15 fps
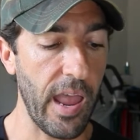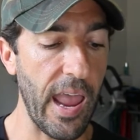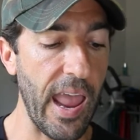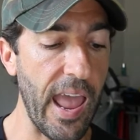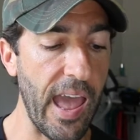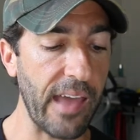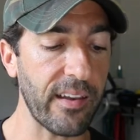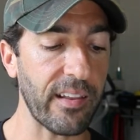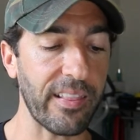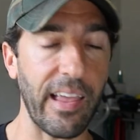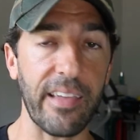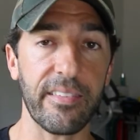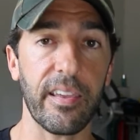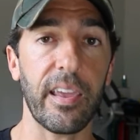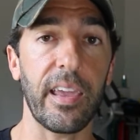and
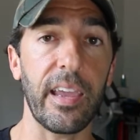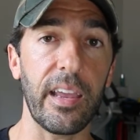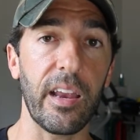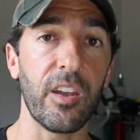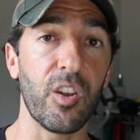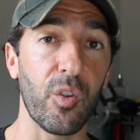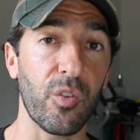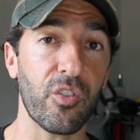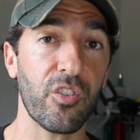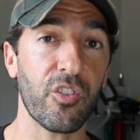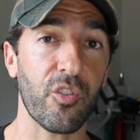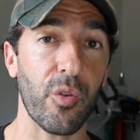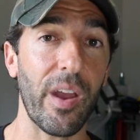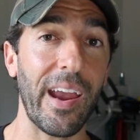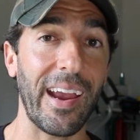less heat-induced
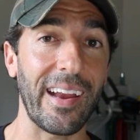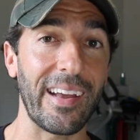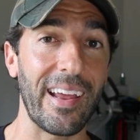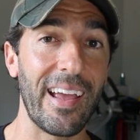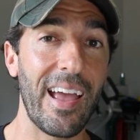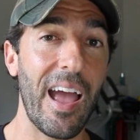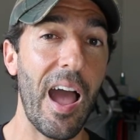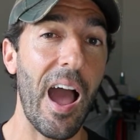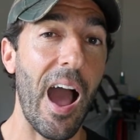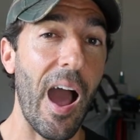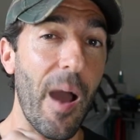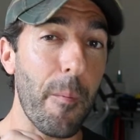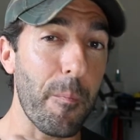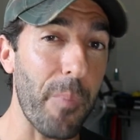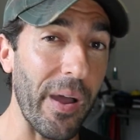strain.
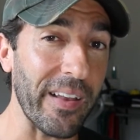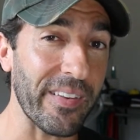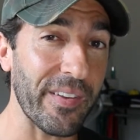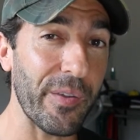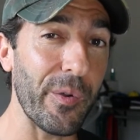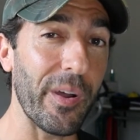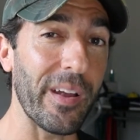But it